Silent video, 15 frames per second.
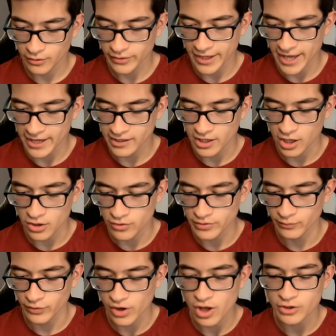Okay? Other
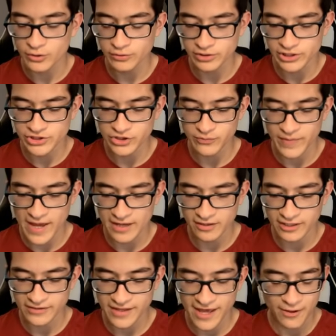than Ronaldo glitching back
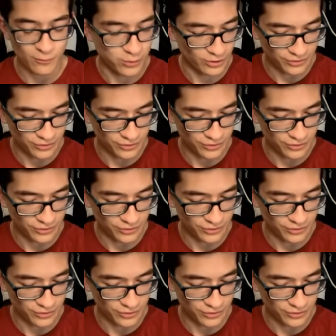like that,